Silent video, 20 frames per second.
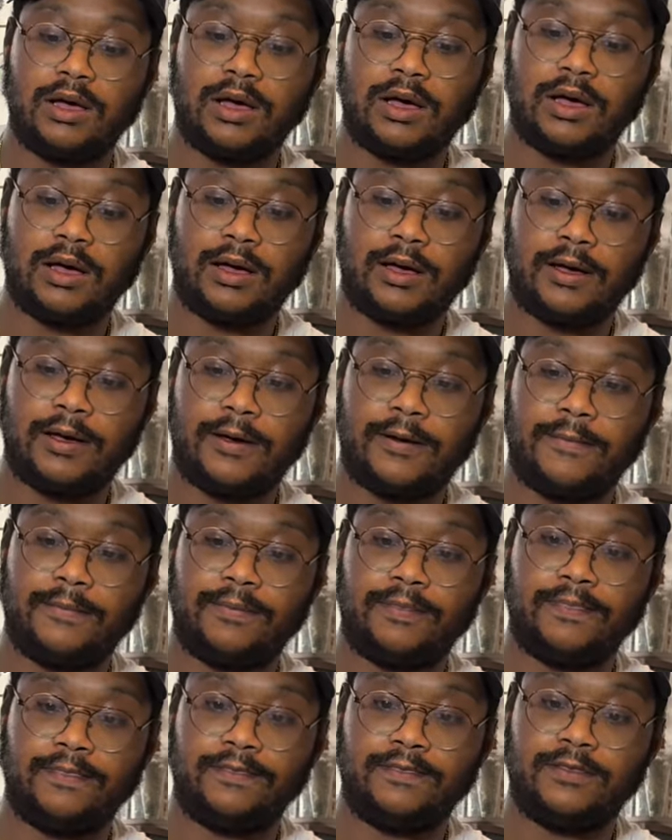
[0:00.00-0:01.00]
Um,
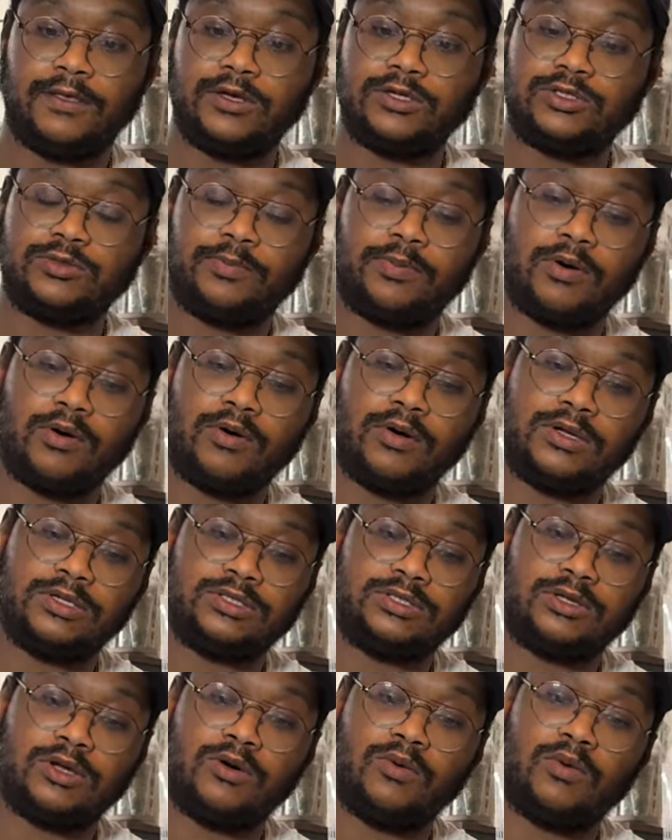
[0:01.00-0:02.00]
this pole has
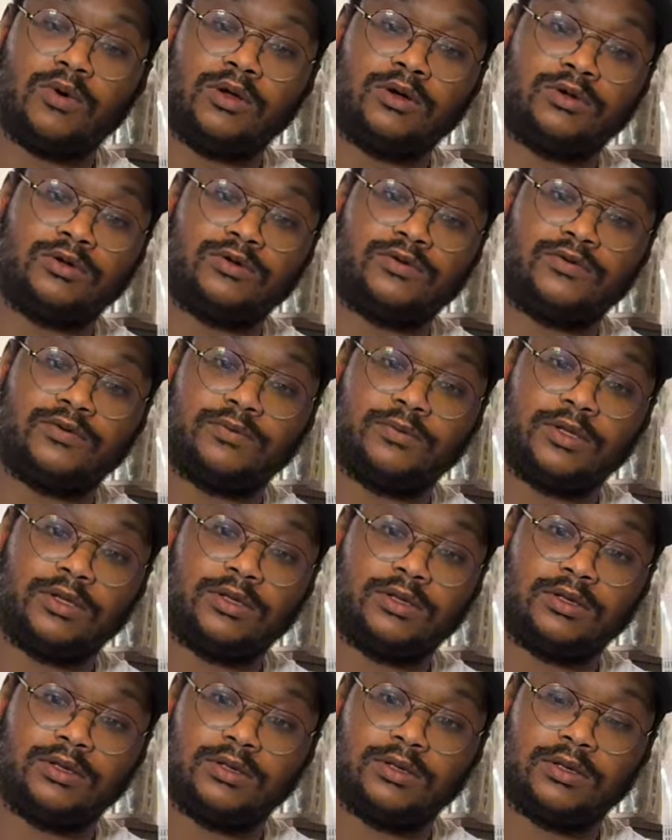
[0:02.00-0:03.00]
done wonders for me.
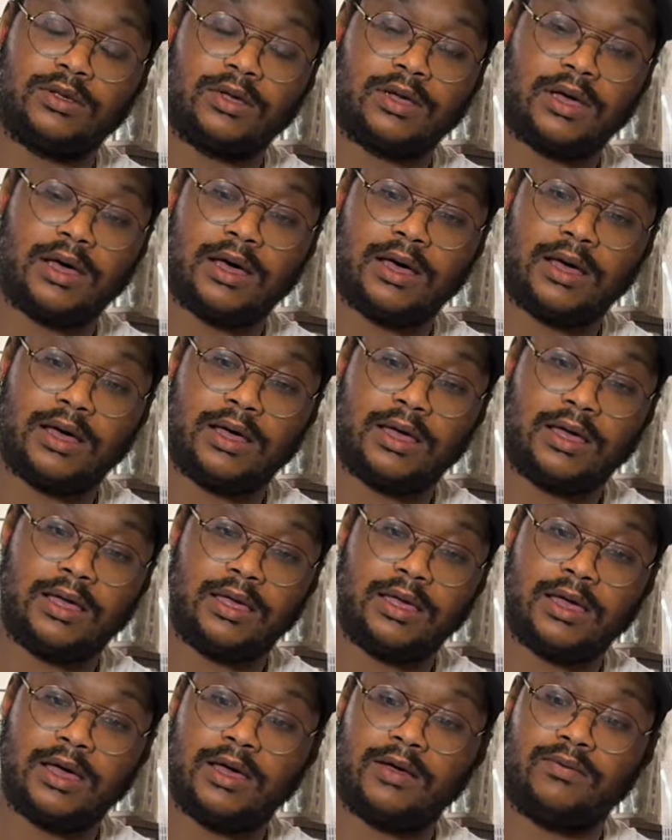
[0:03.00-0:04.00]

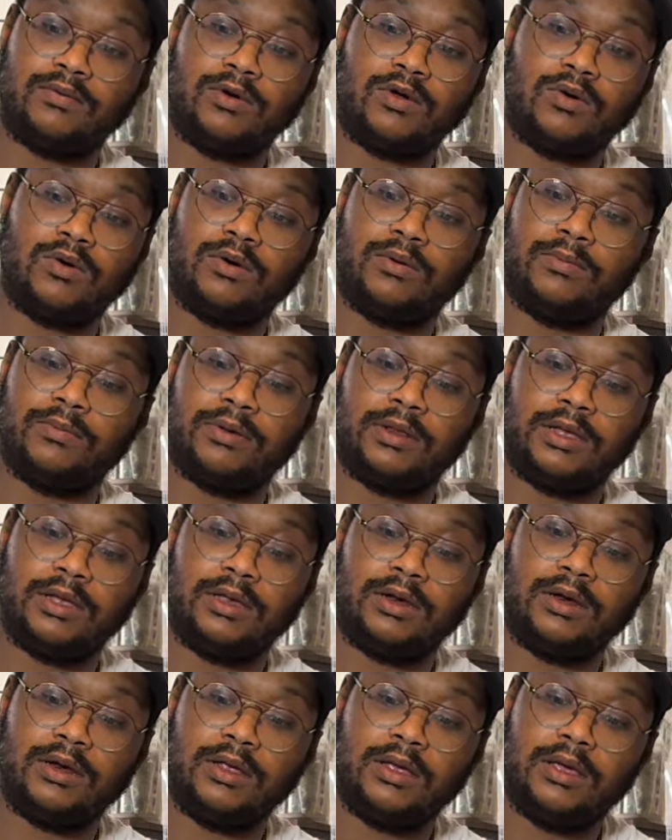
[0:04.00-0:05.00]
I have no
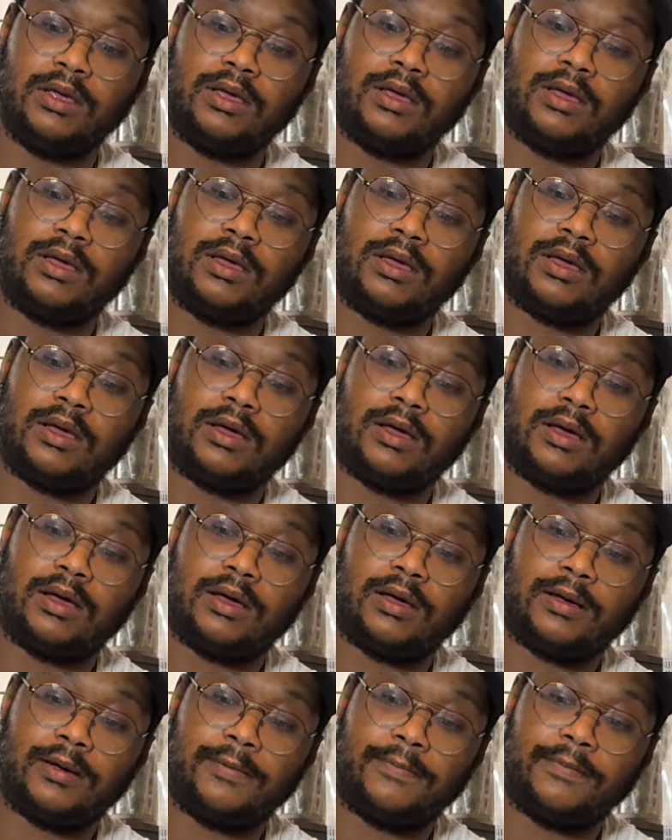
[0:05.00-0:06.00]
complaint.
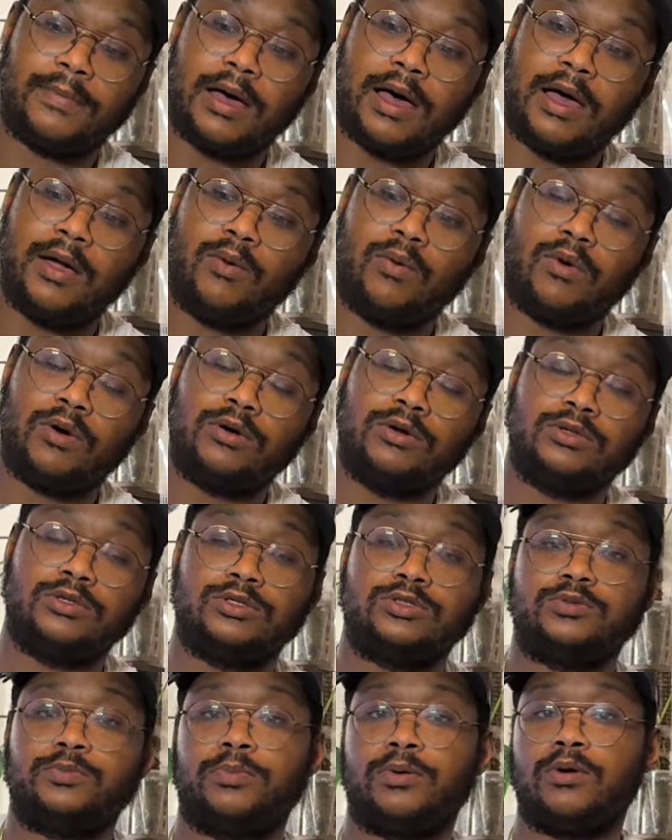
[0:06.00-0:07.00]
I water
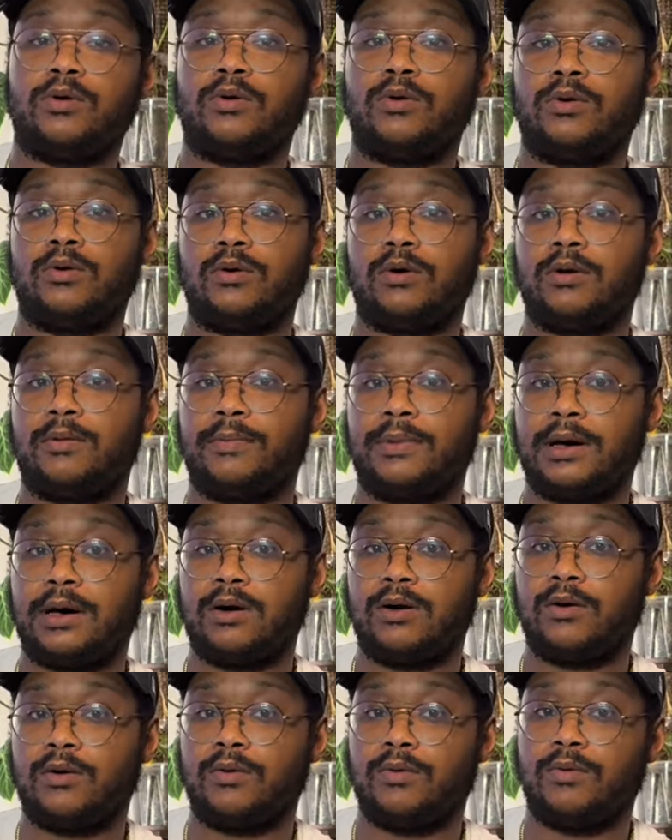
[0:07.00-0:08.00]
this pole
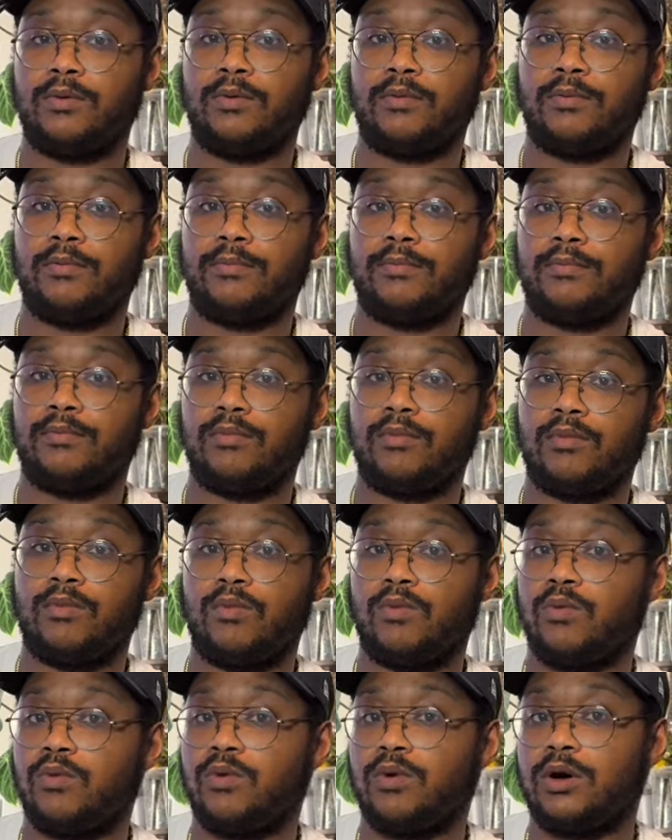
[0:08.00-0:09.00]
about
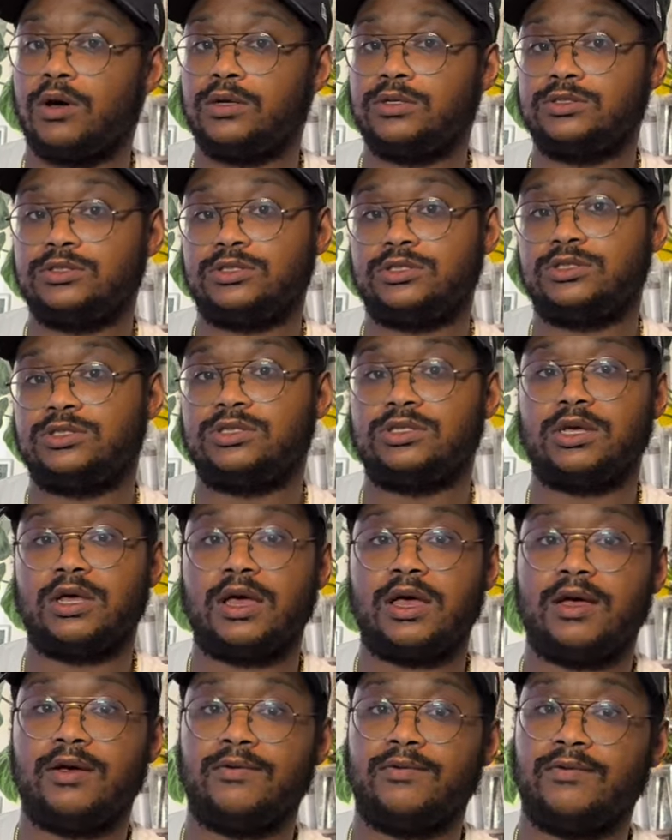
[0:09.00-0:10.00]
once
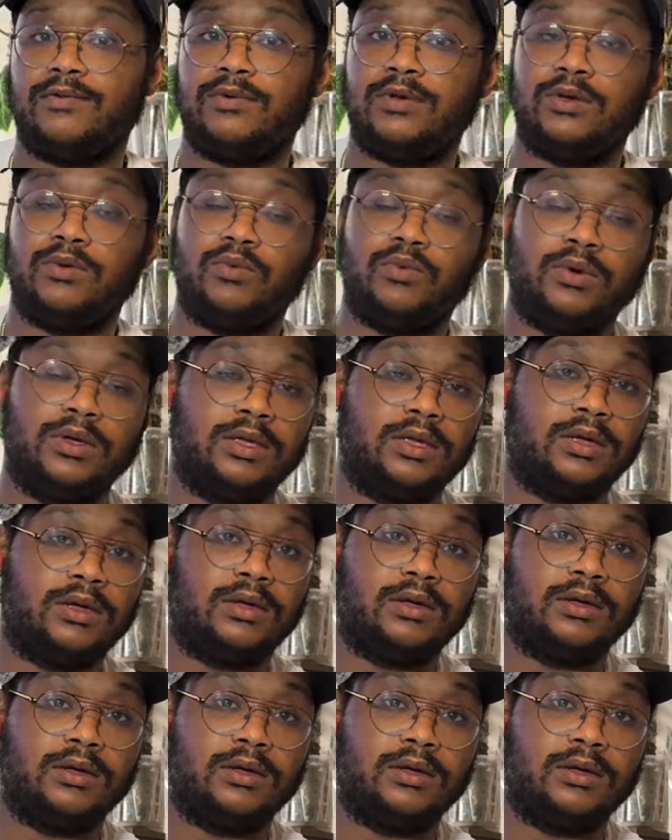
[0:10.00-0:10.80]
every week,